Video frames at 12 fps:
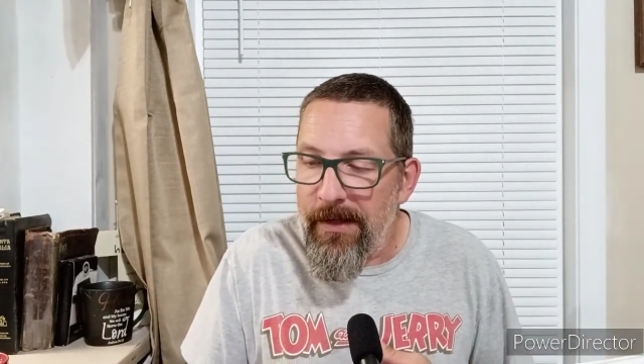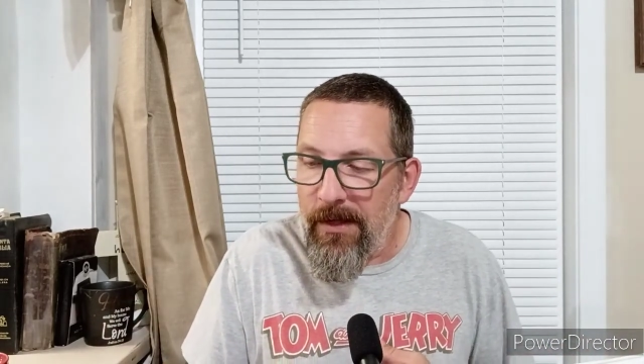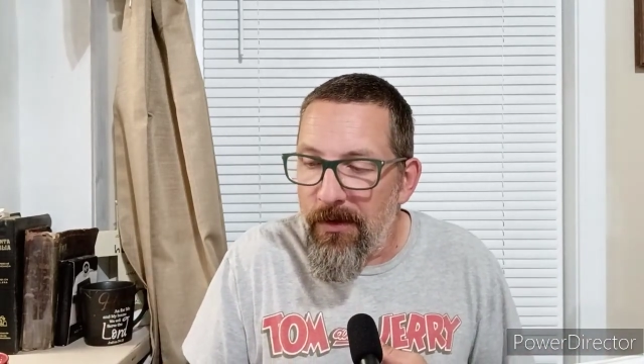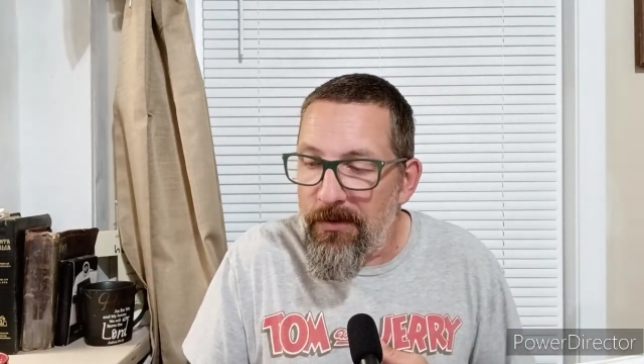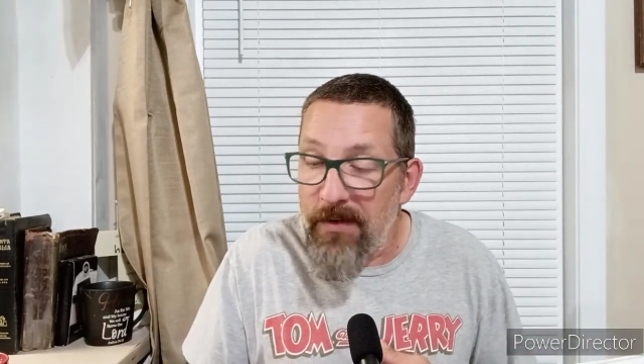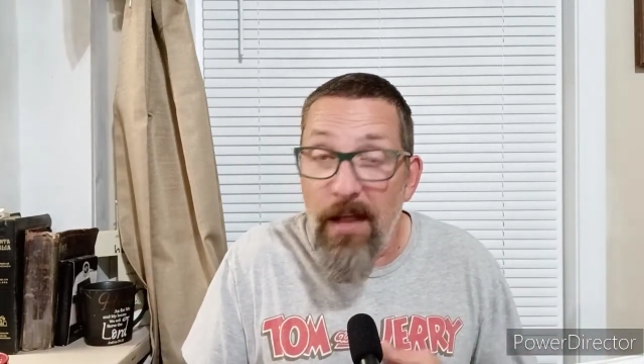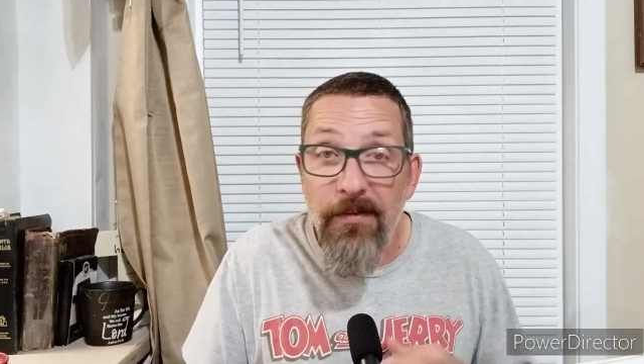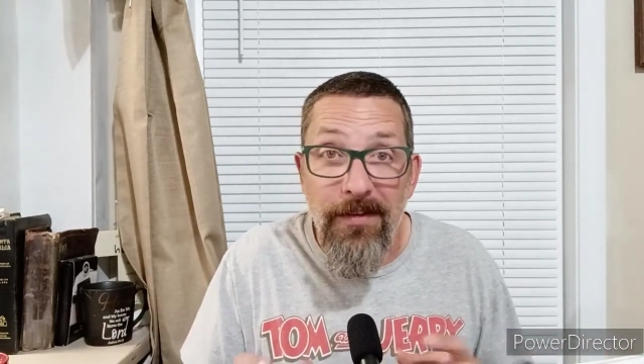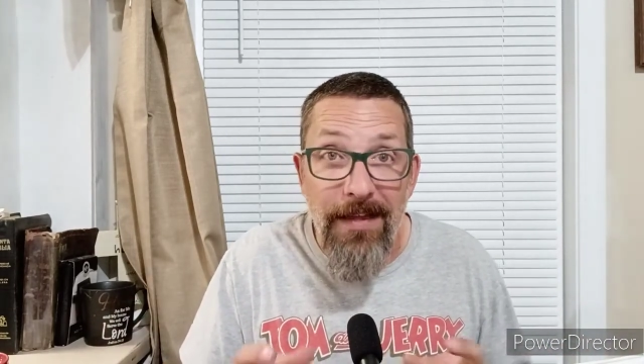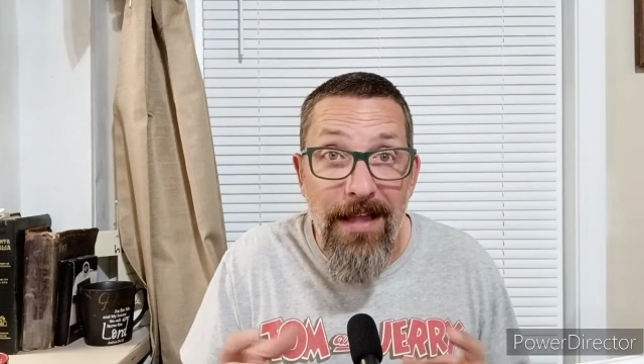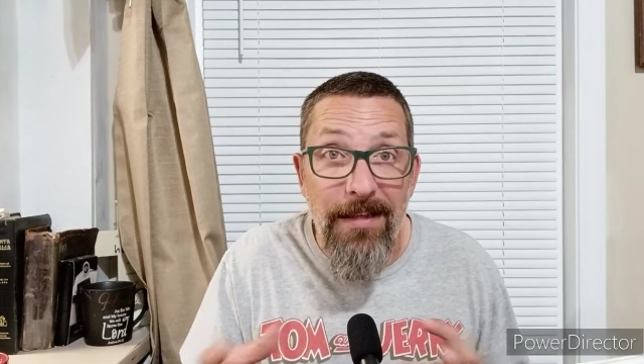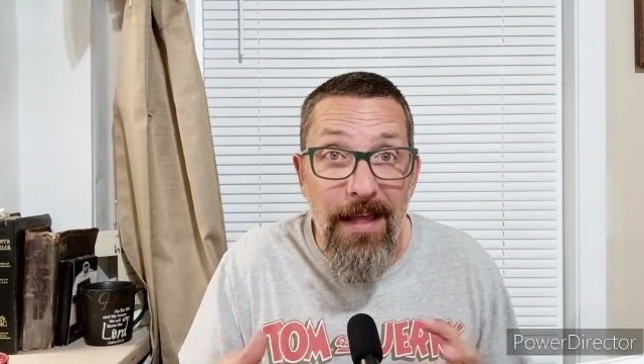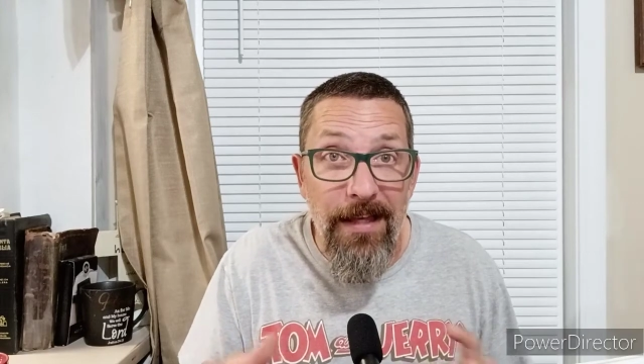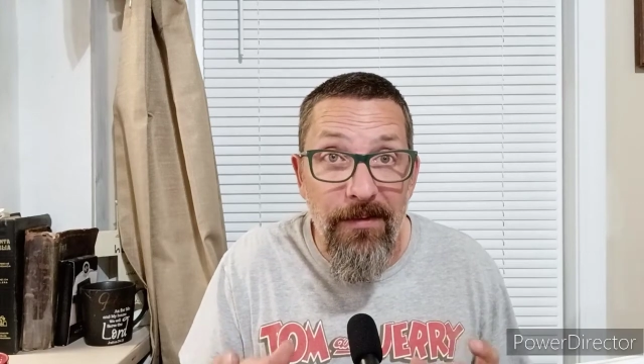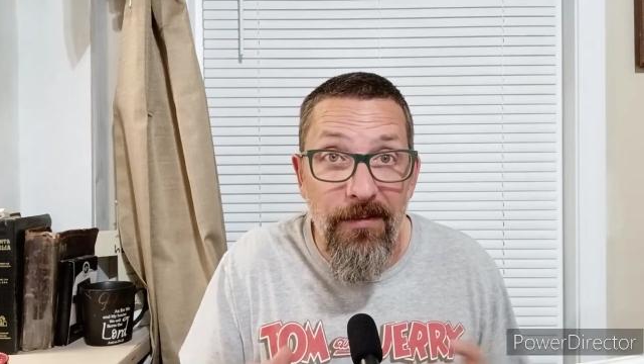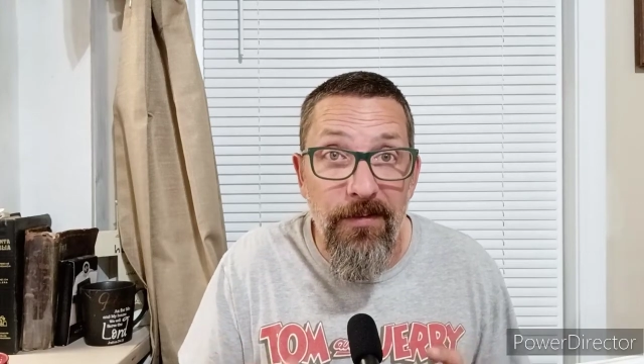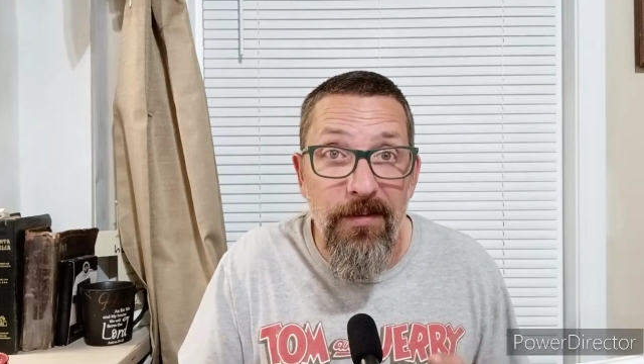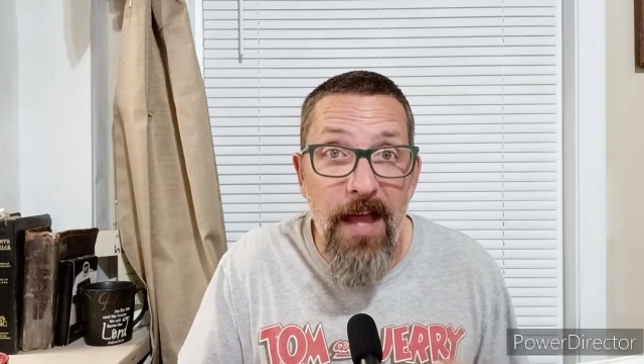You know, it sounds a lot like
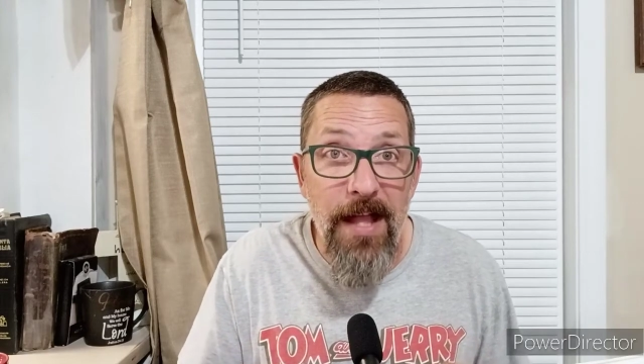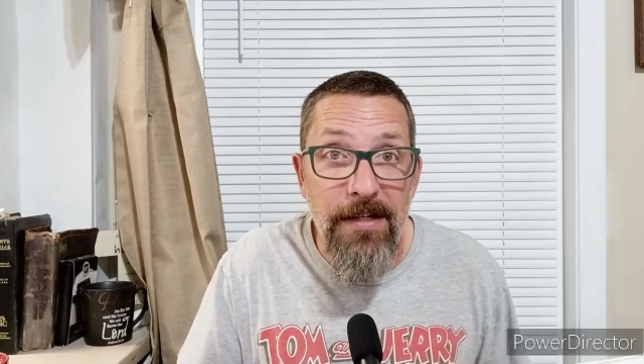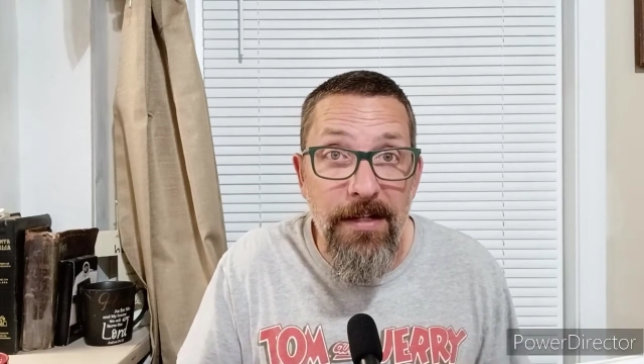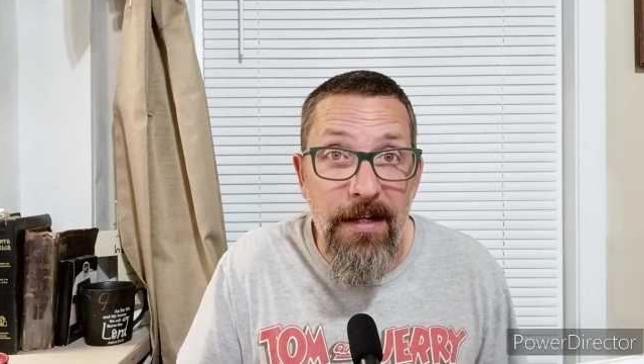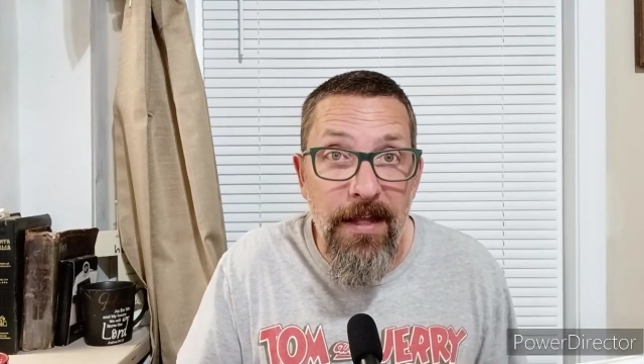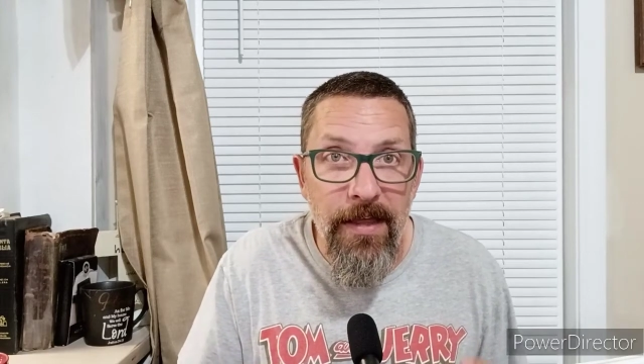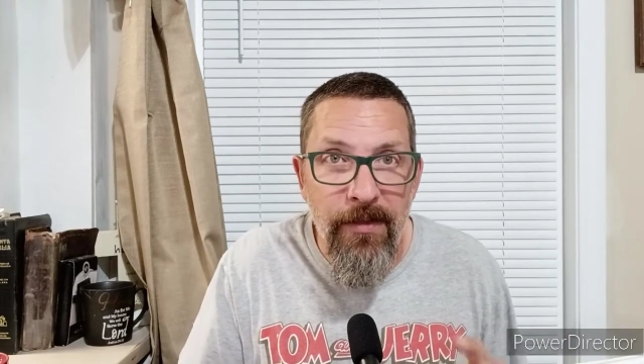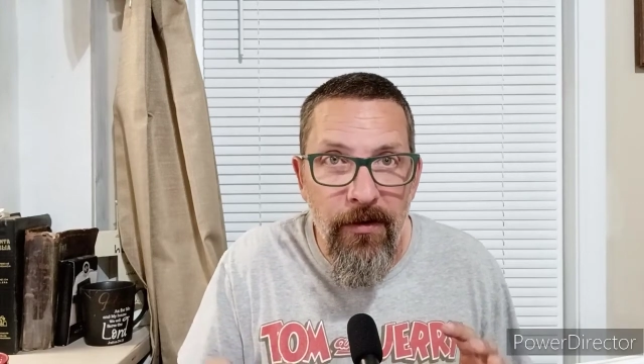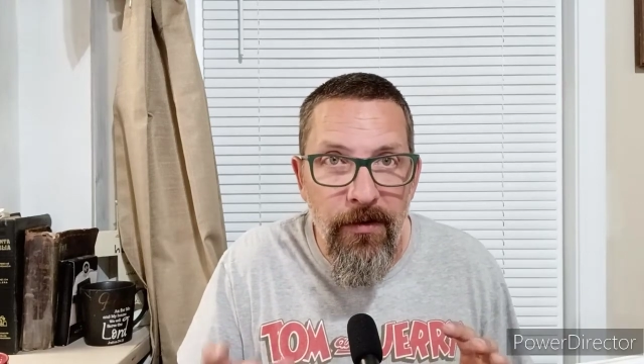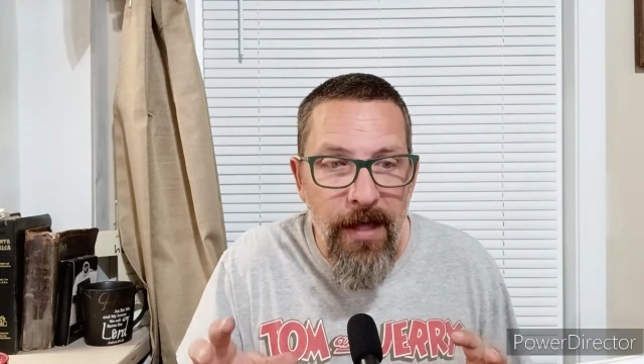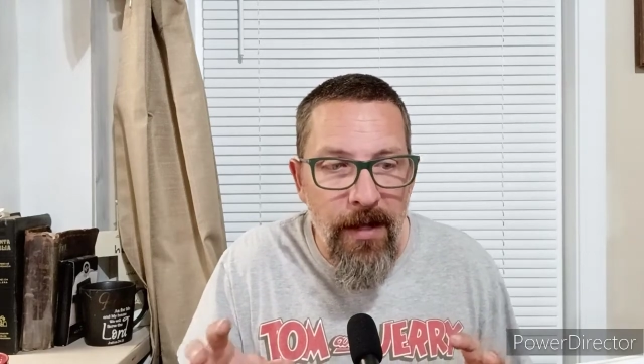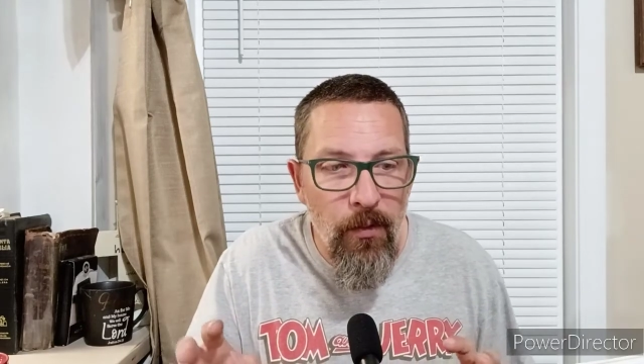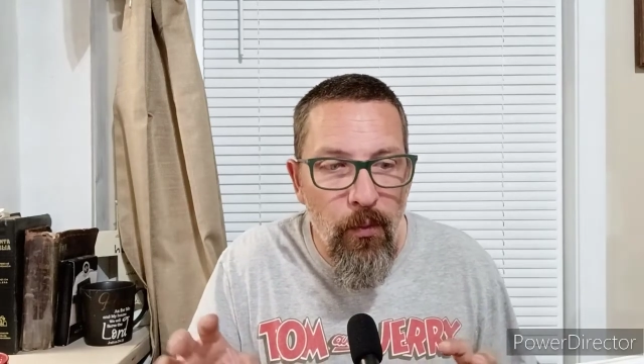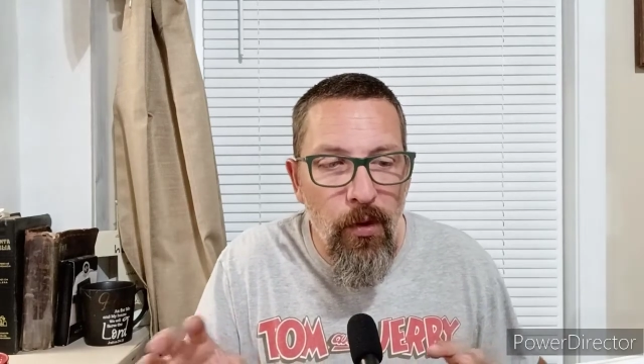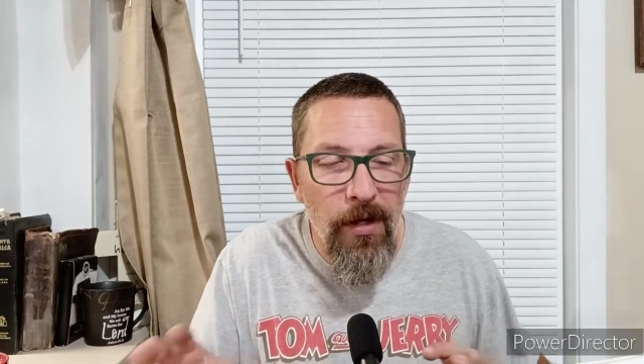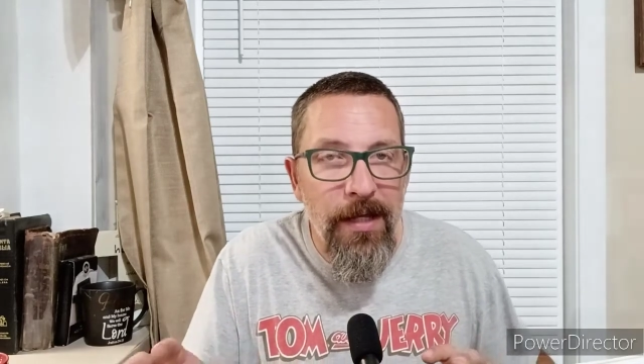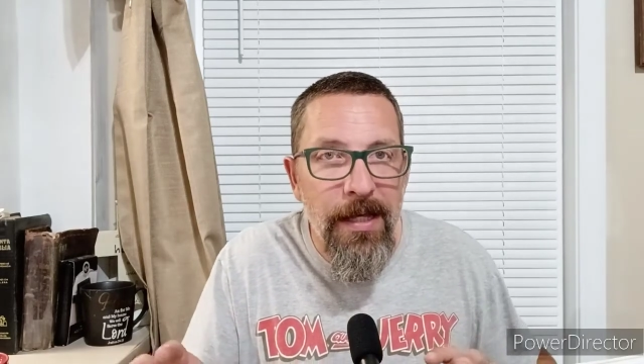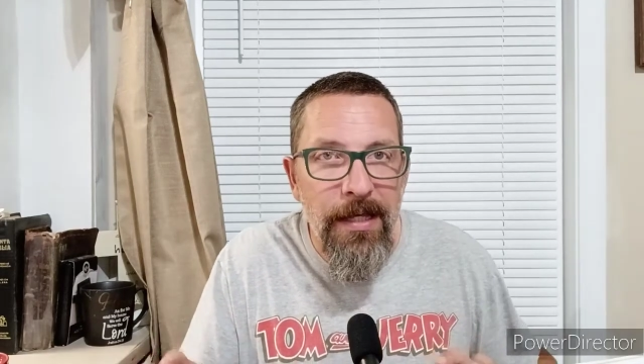society today. They're kind of
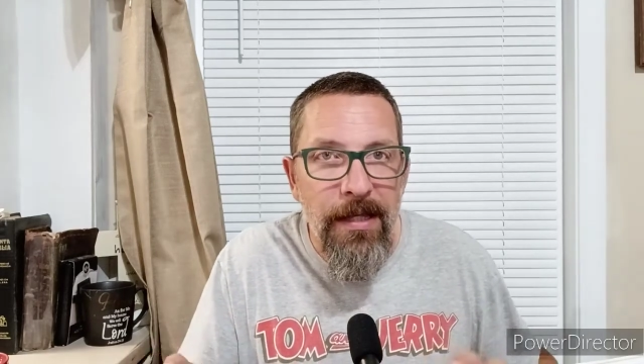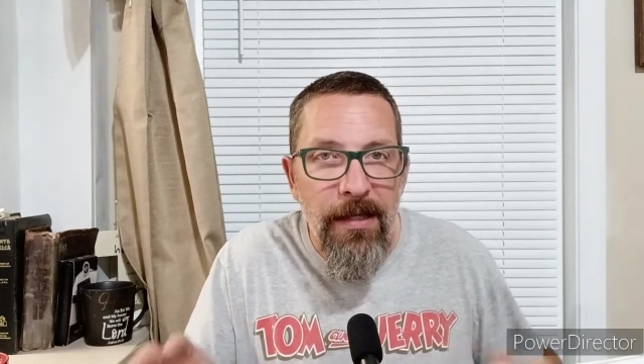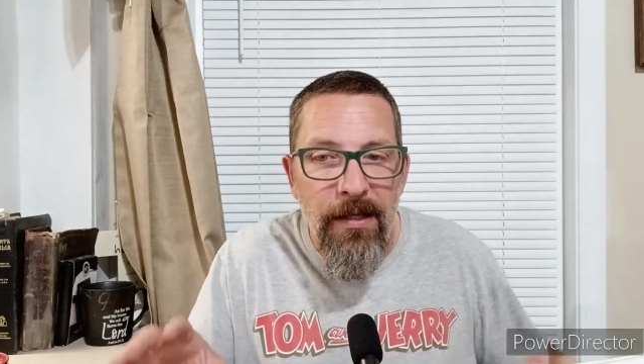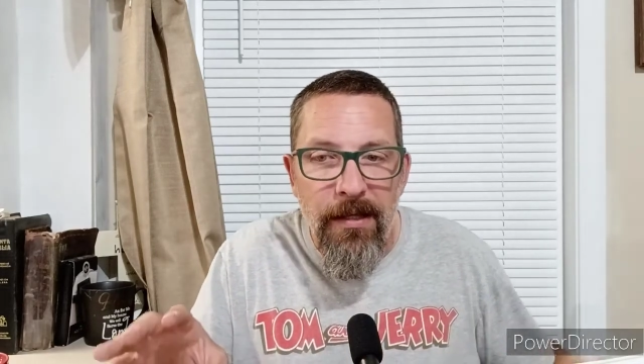working